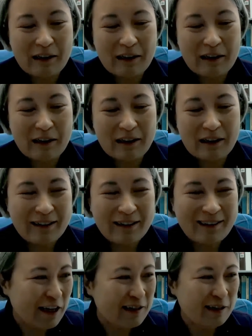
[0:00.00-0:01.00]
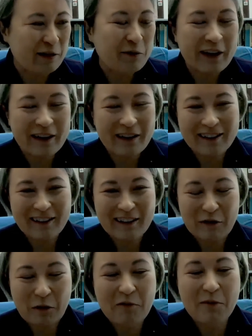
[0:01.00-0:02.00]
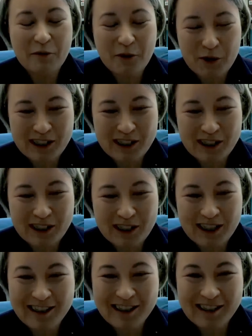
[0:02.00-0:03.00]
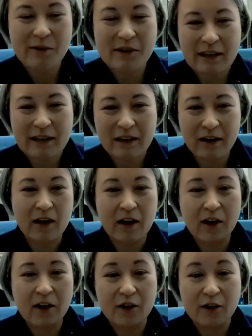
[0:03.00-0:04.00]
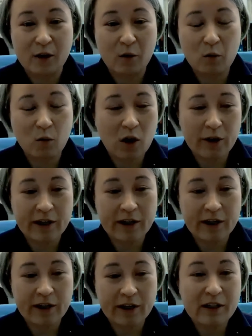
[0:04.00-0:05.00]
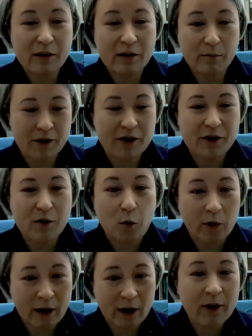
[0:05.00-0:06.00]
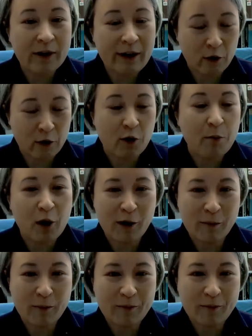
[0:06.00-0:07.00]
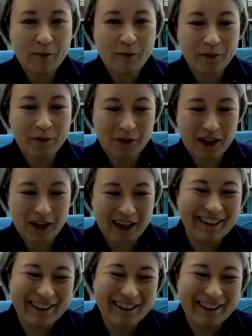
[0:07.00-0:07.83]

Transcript: in science in a way. One of my first lessons in science was don't walk into my office without an error bar. Data